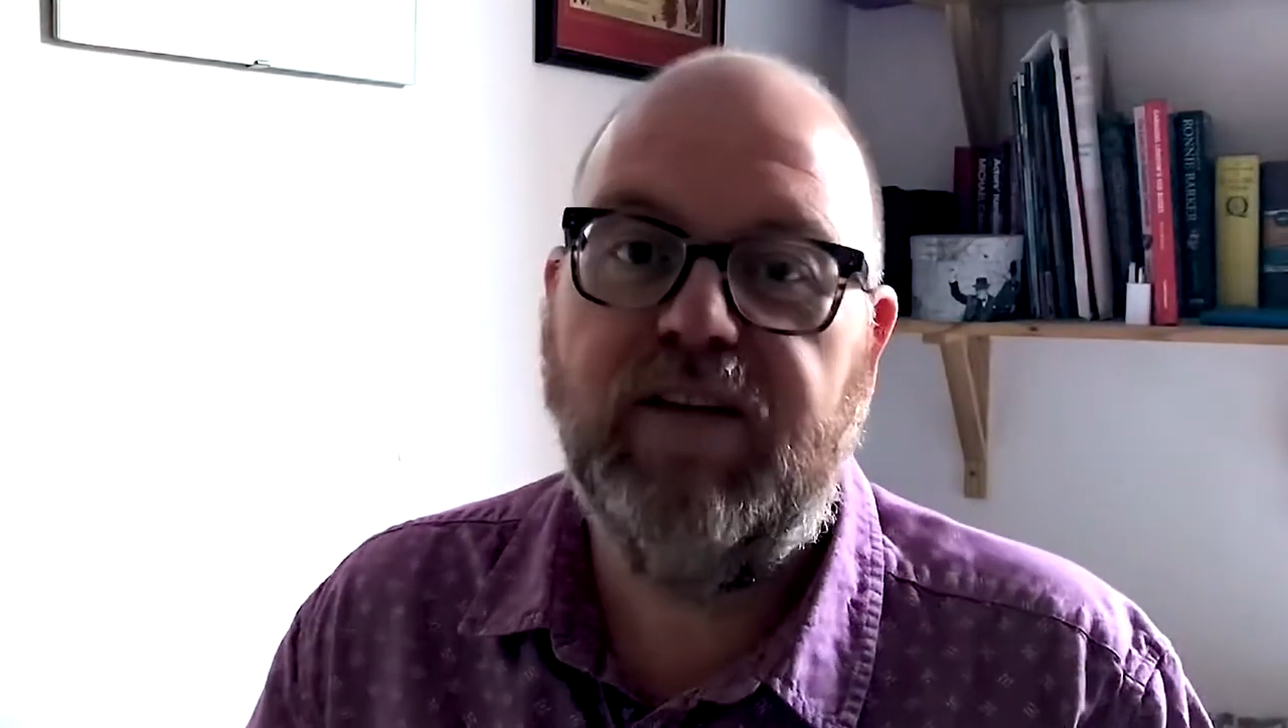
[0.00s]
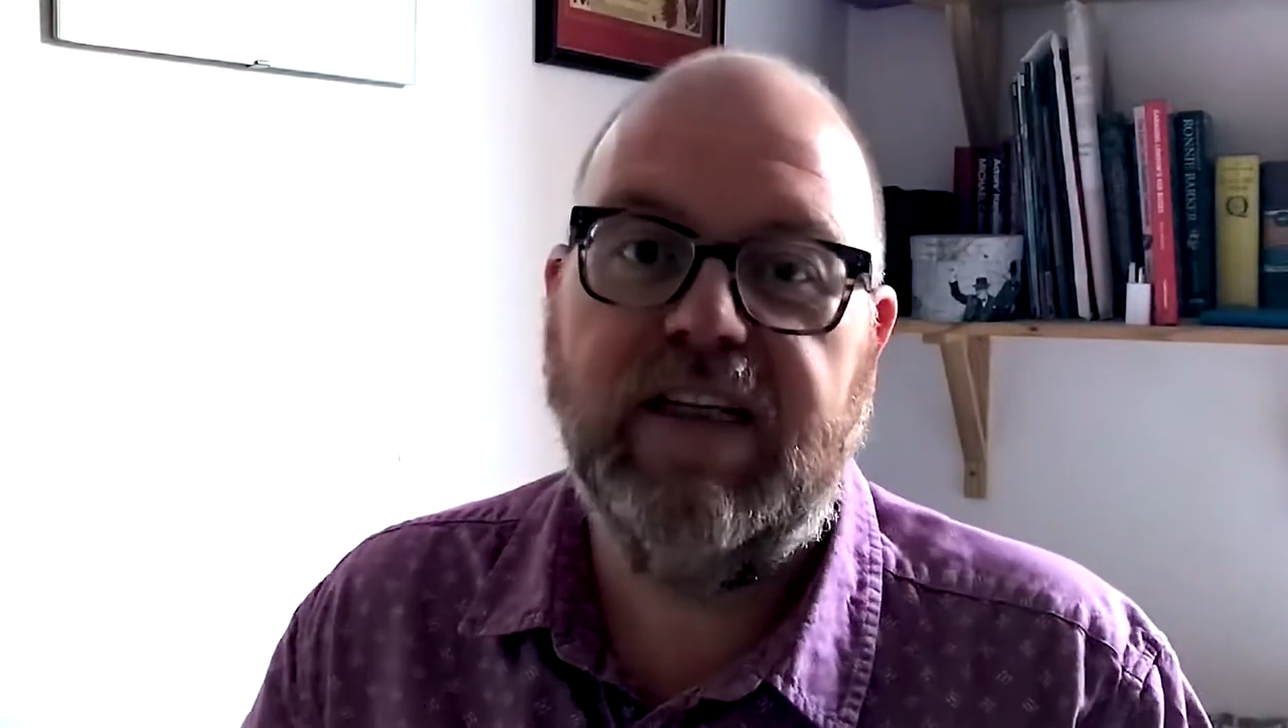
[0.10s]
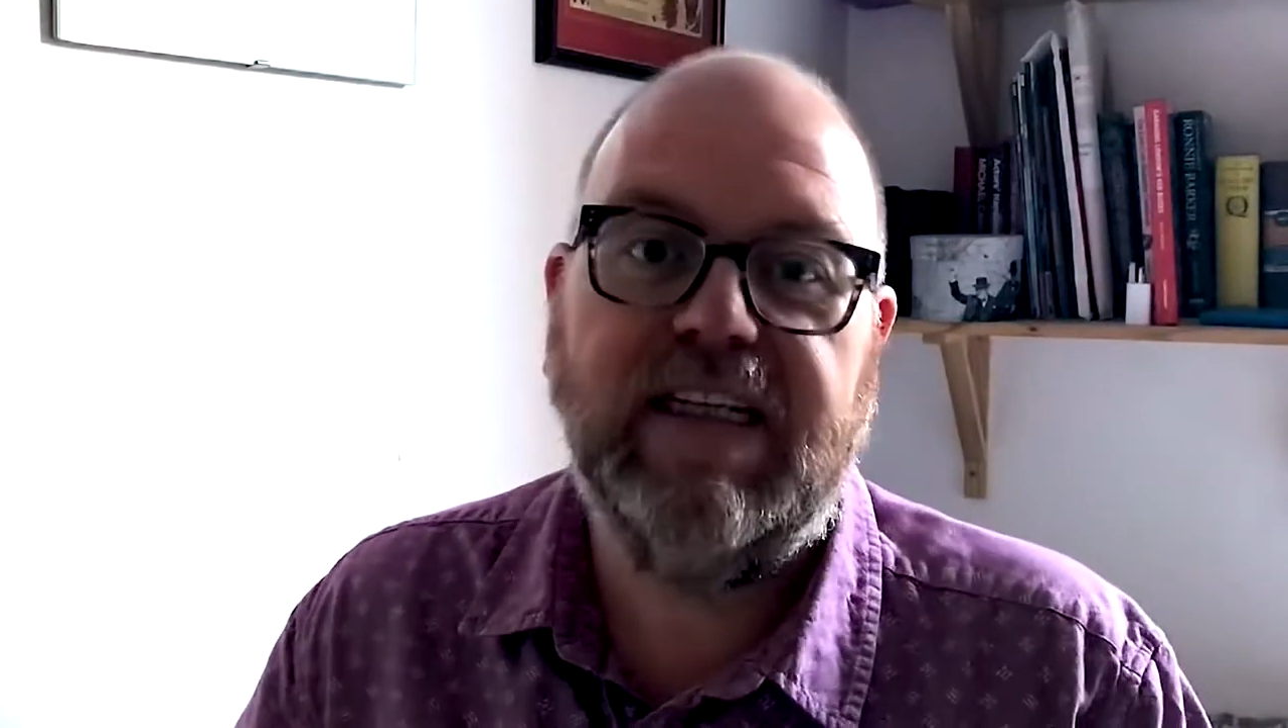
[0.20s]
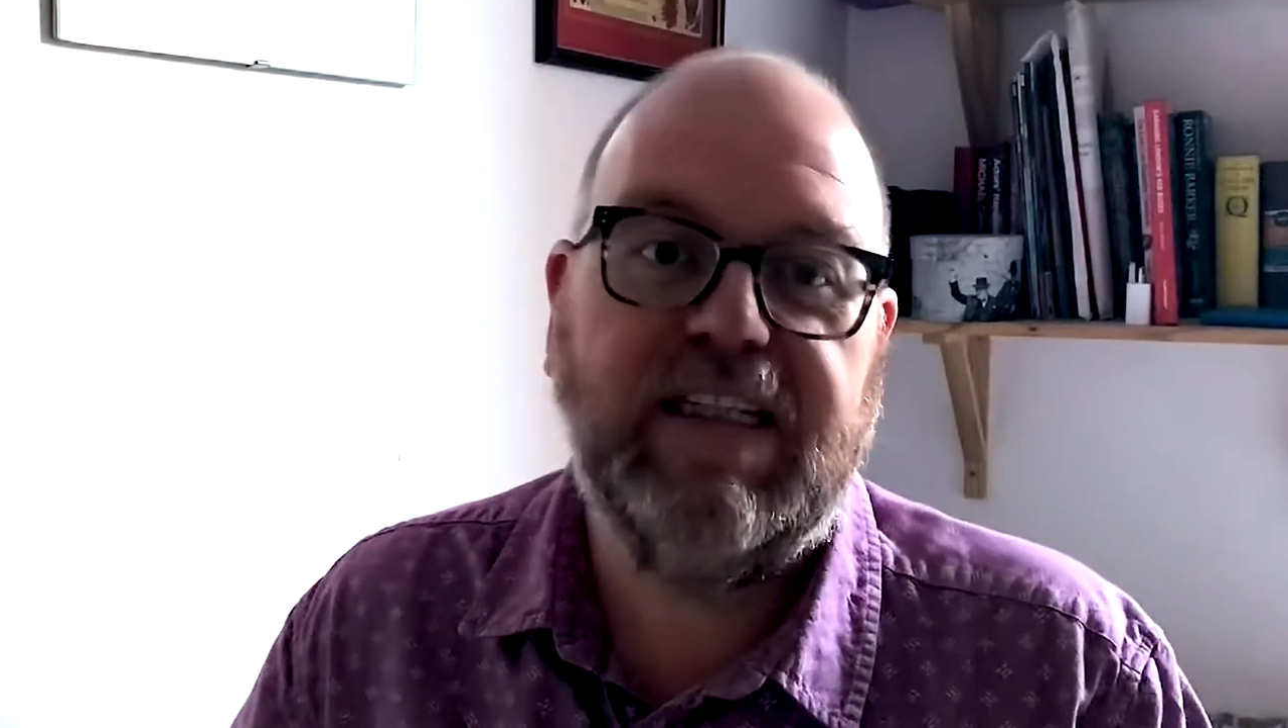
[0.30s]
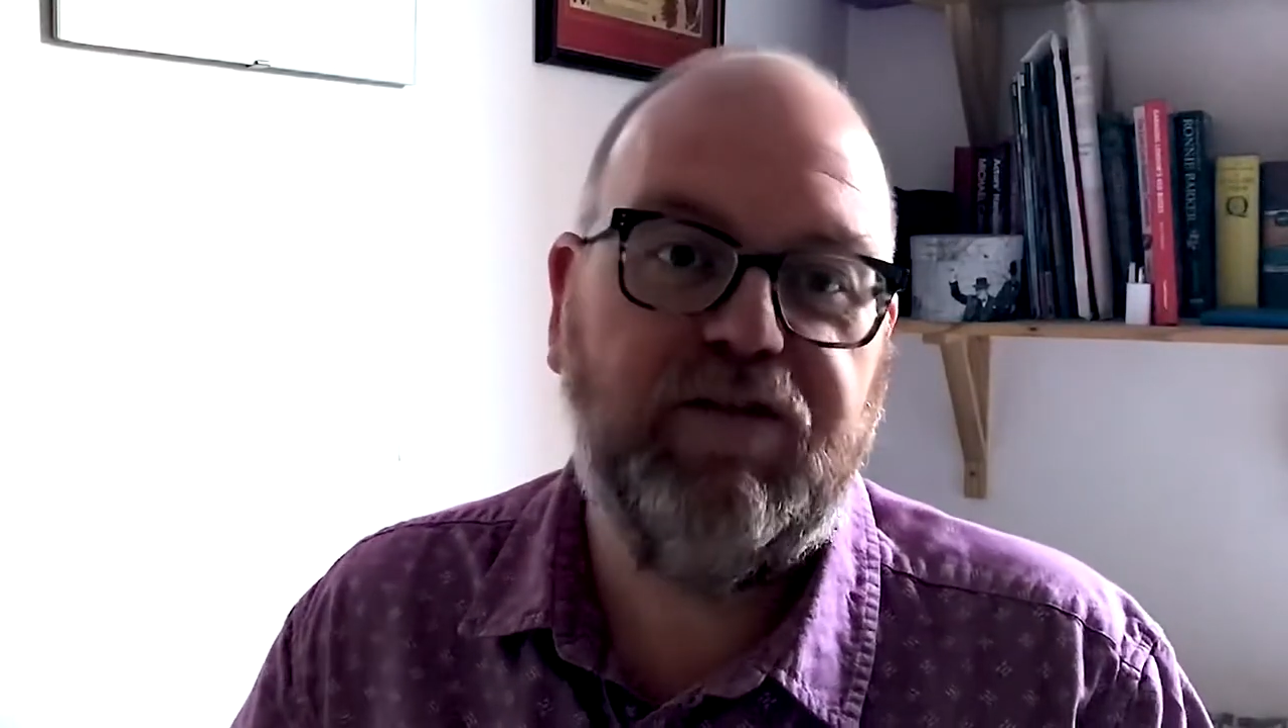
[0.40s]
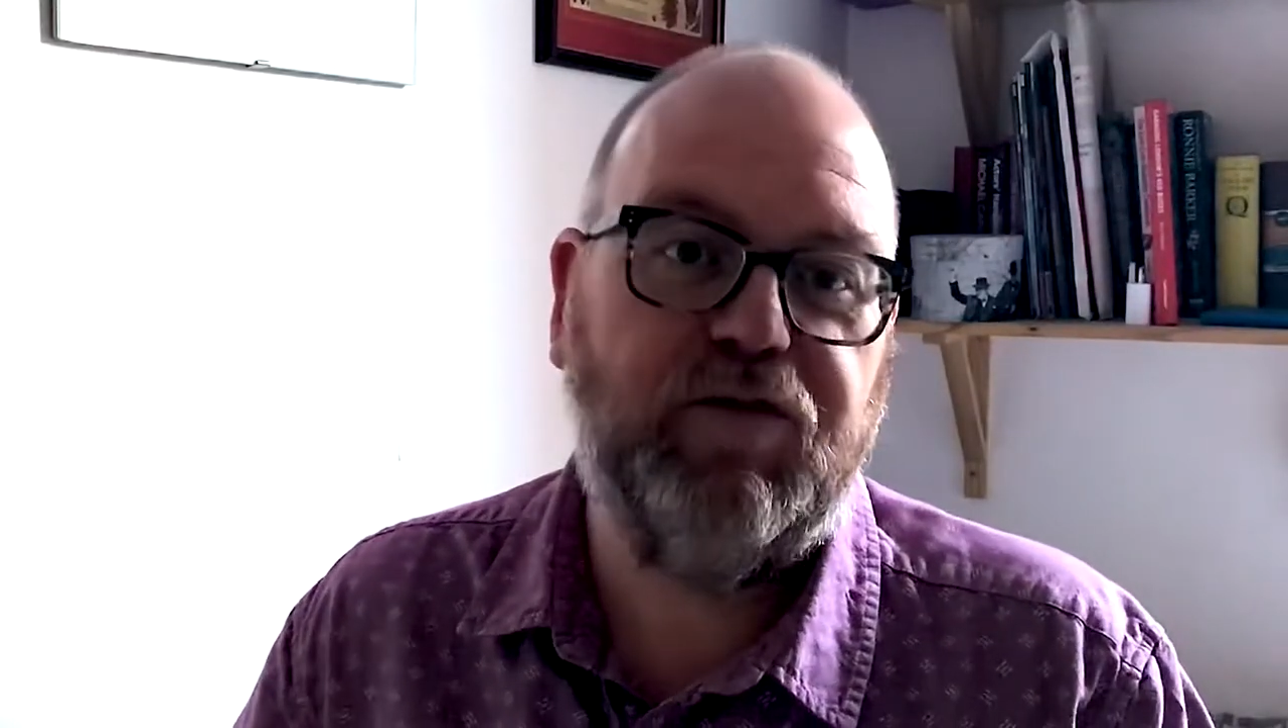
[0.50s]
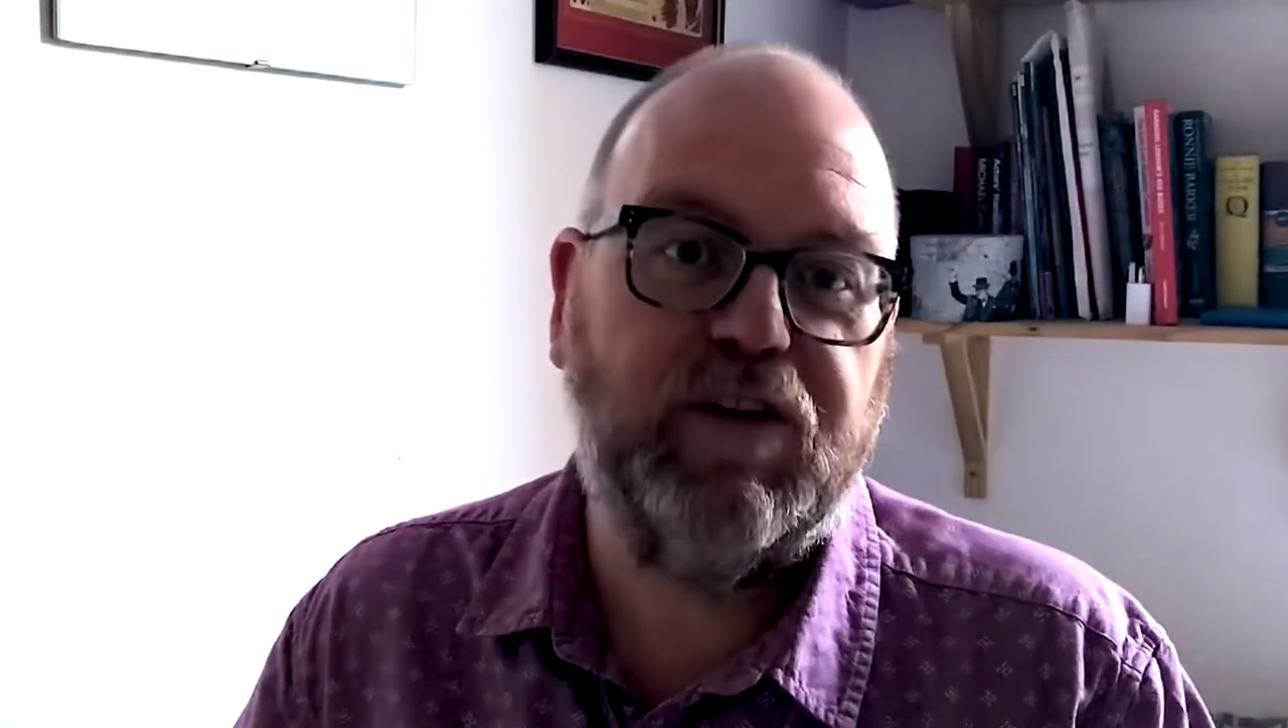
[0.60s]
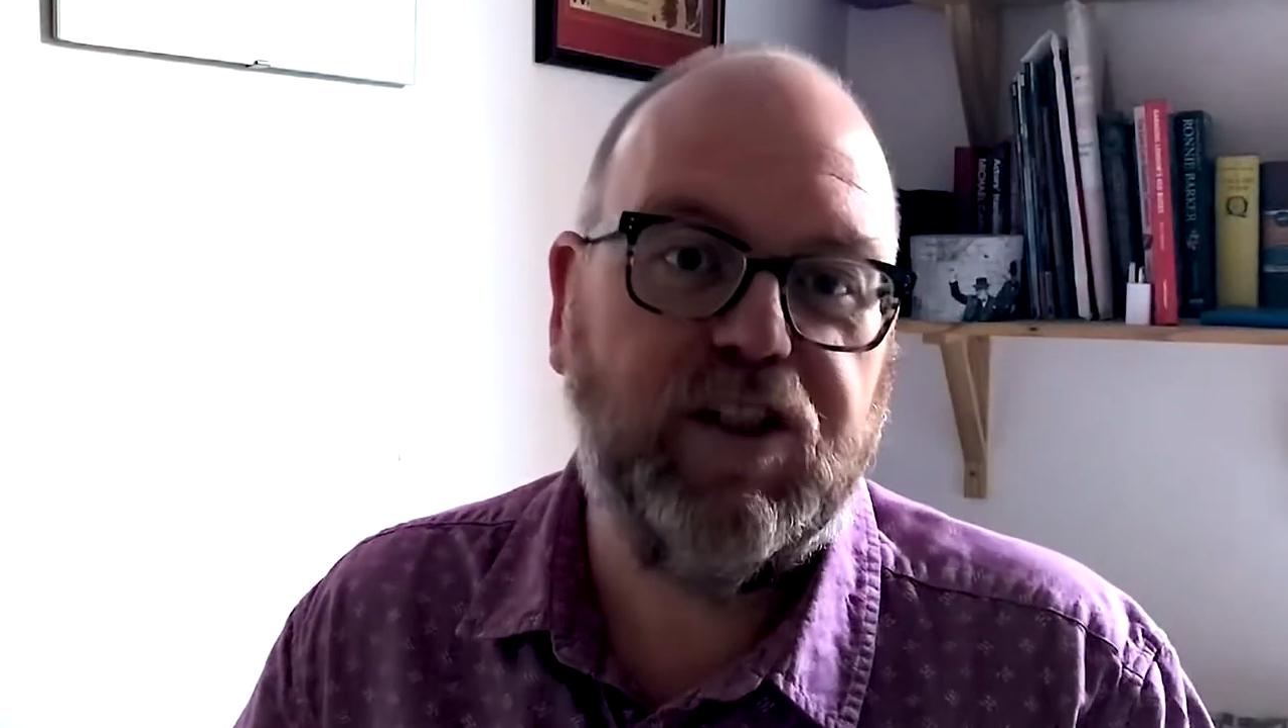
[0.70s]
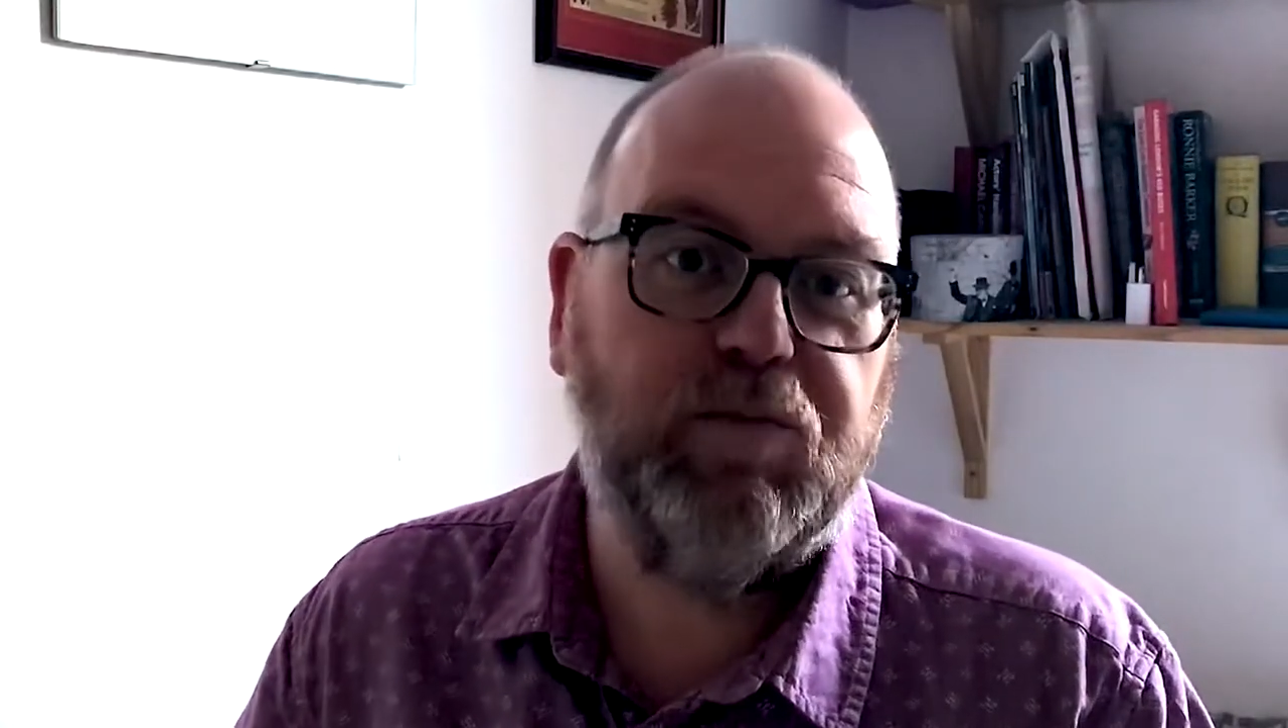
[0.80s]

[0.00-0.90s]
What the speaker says: that a different